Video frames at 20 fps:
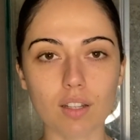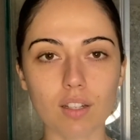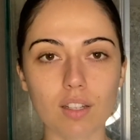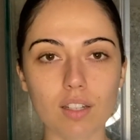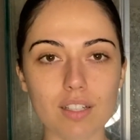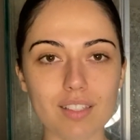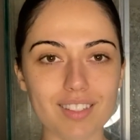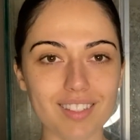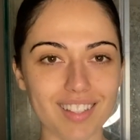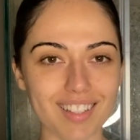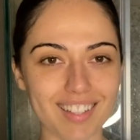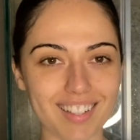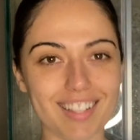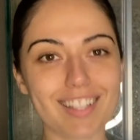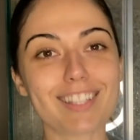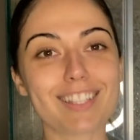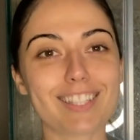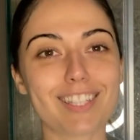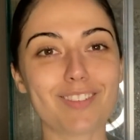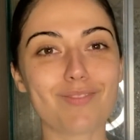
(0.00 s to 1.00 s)
and it's like an
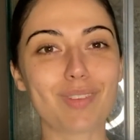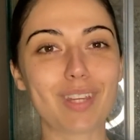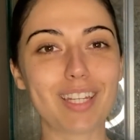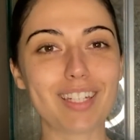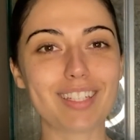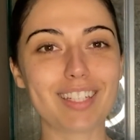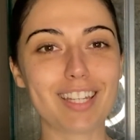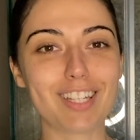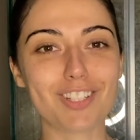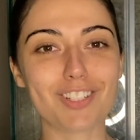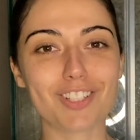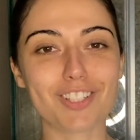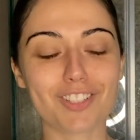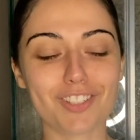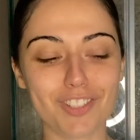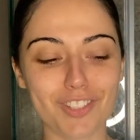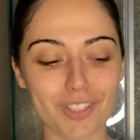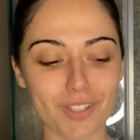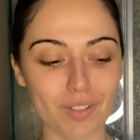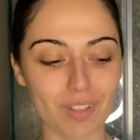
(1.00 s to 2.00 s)
instant meditation.
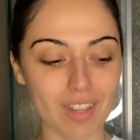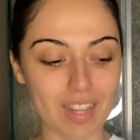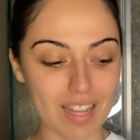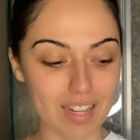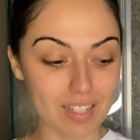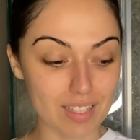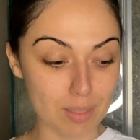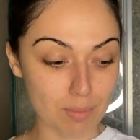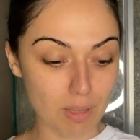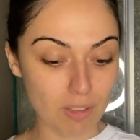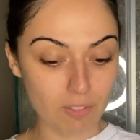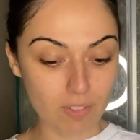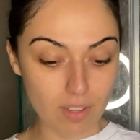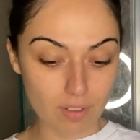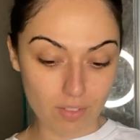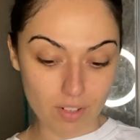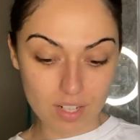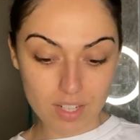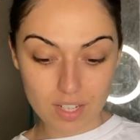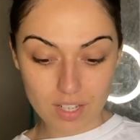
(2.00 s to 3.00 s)
So that is my
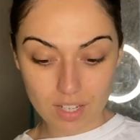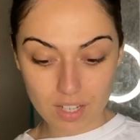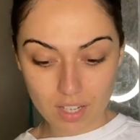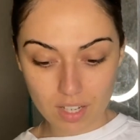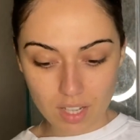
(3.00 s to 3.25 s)
favorite.